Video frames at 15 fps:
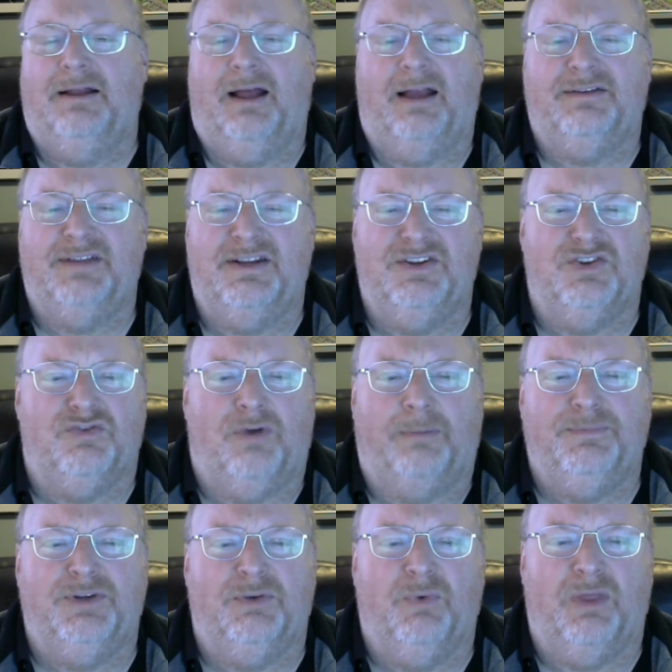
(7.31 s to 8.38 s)
I said
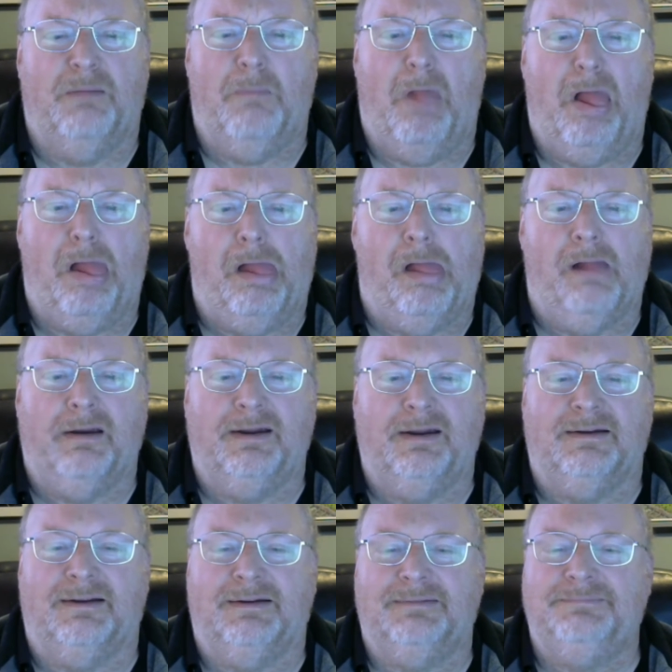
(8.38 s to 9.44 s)
disruption with a bleh,
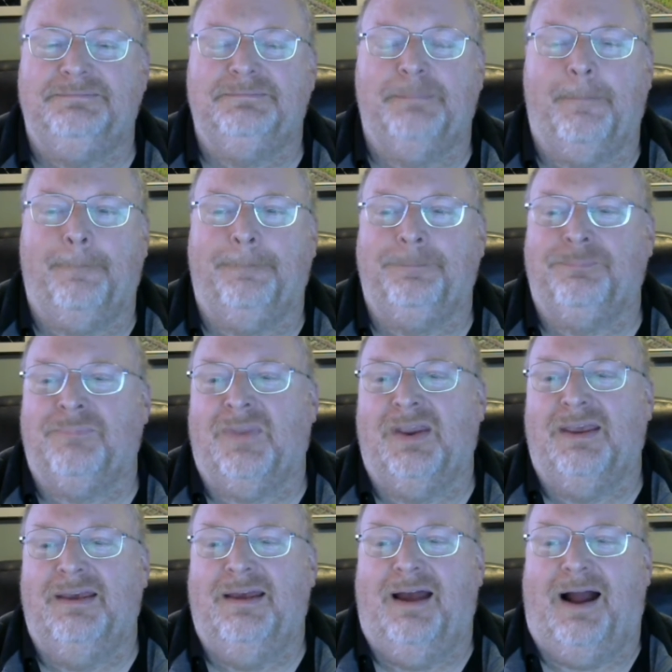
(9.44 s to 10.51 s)
didn't I?
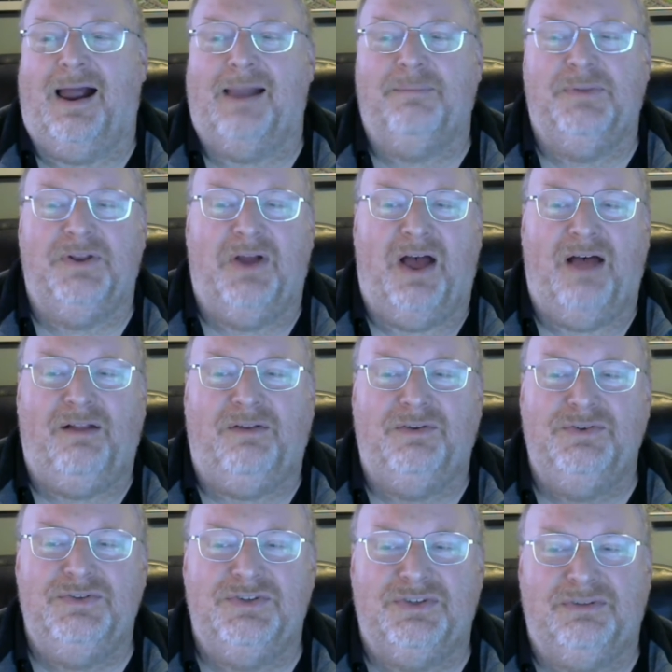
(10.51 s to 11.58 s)
I've been
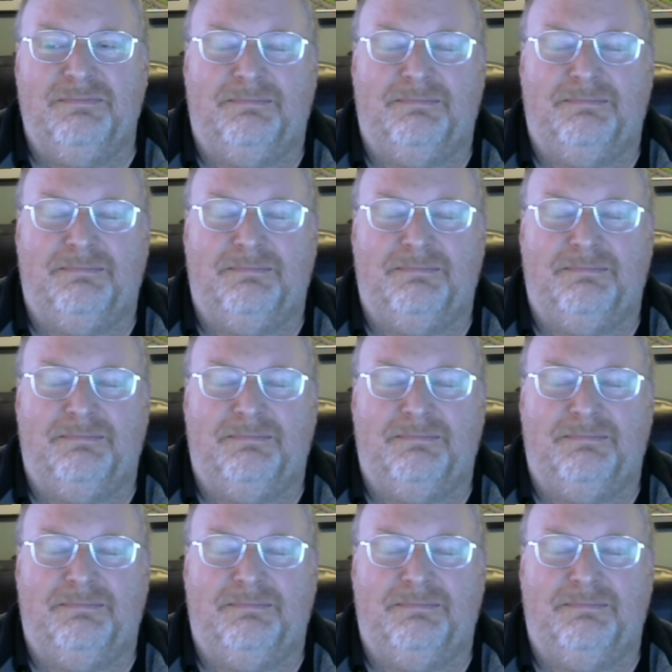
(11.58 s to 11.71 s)
hosting